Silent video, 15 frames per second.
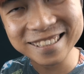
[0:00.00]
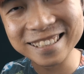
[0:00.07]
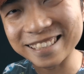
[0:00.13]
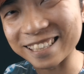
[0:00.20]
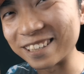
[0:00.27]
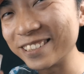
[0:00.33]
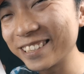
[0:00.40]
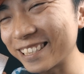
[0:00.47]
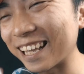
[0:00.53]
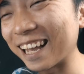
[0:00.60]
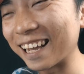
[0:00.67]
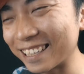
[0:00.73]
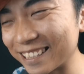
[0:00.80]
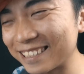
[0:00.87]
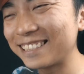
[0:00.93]
Sounds
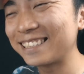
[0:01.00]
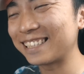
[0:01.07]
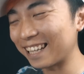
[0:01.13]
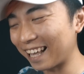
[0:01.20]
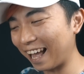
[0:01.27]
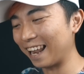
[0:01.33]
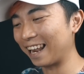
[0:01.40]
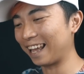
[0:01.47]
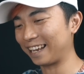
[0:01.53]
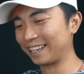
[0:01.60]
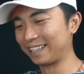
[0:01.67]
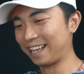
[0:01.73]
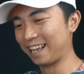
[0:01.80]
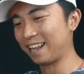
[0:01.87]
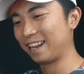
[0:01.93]
nice. I
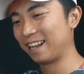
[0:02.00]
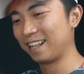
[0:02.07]
like that.